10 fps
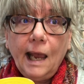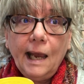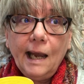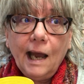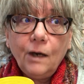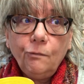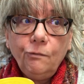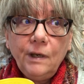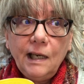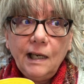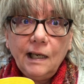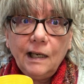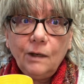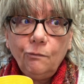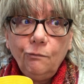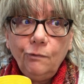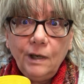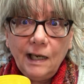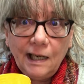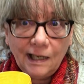And I really,
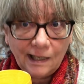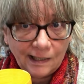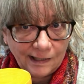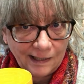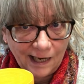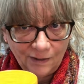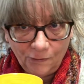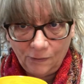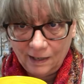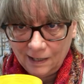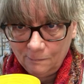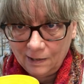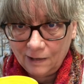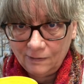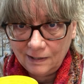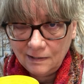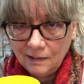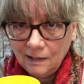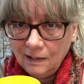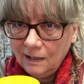really had to think about it,
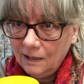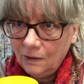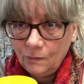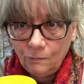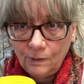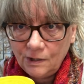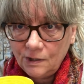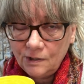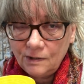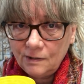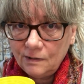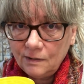which is,